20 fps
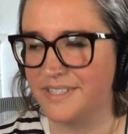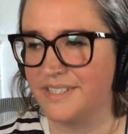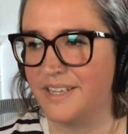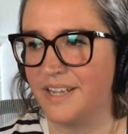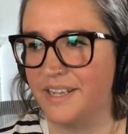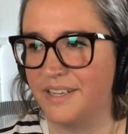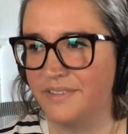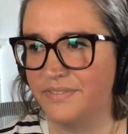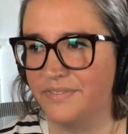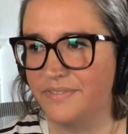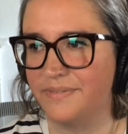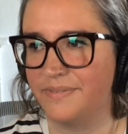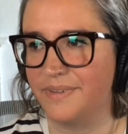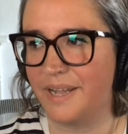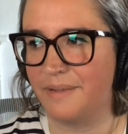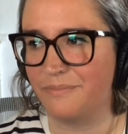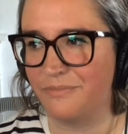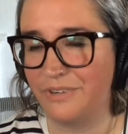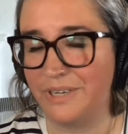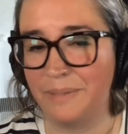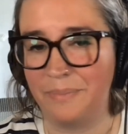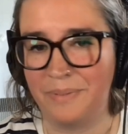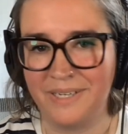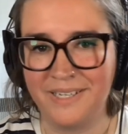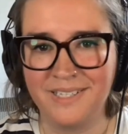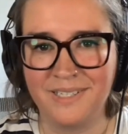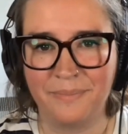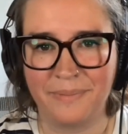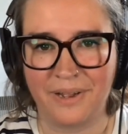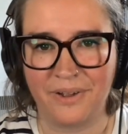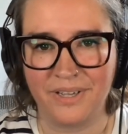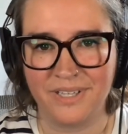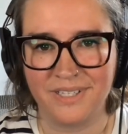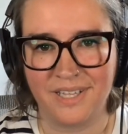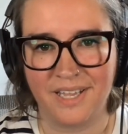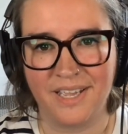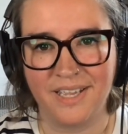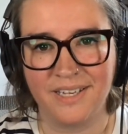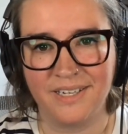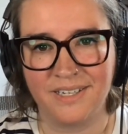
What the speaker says: that I'm really pleased about is that